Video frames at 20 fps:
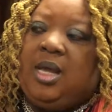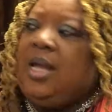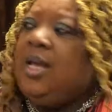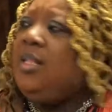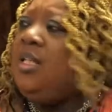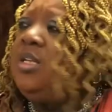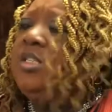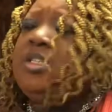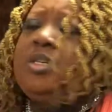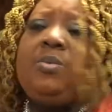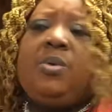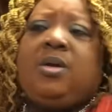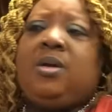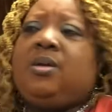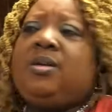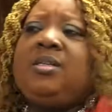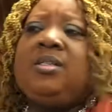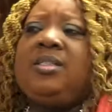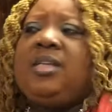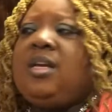And then she went
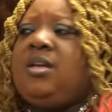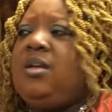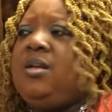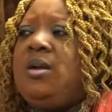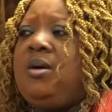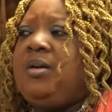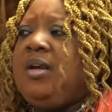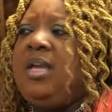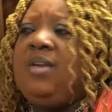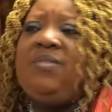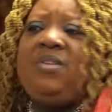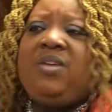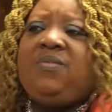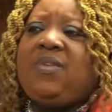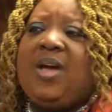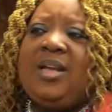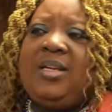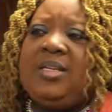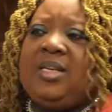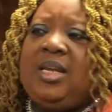on to say, even
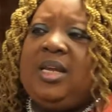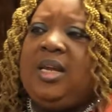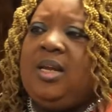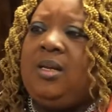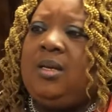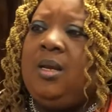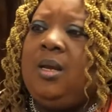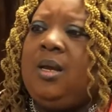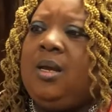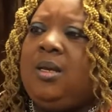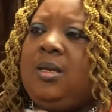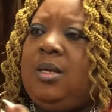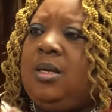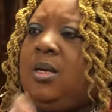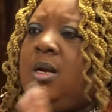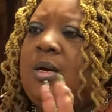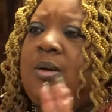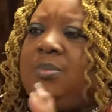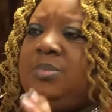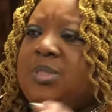if I did,
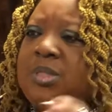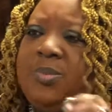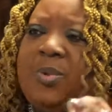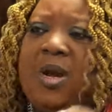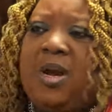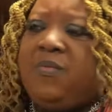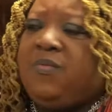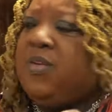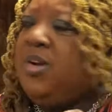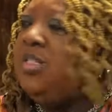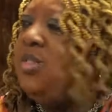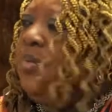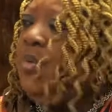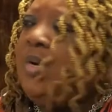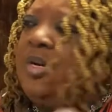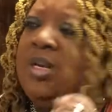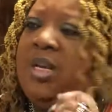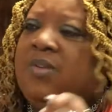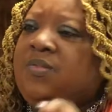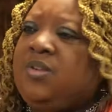I'm just paraphrasing,
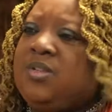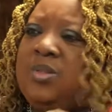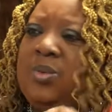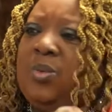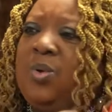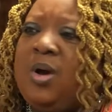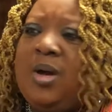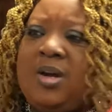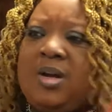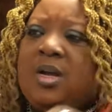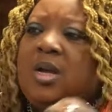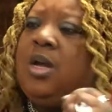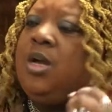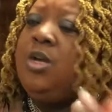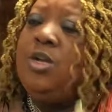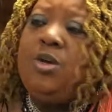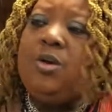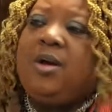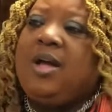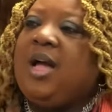want to give you some water,
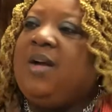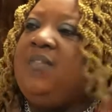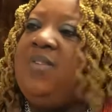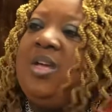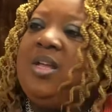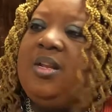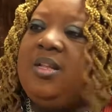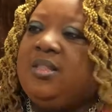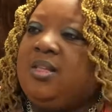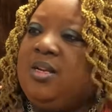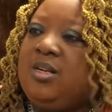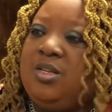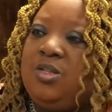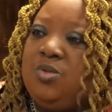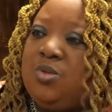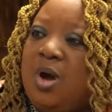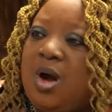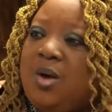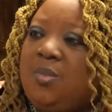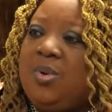you don't have anything to
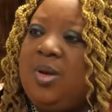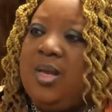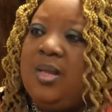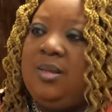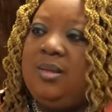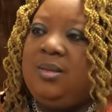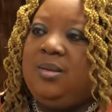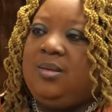draw with.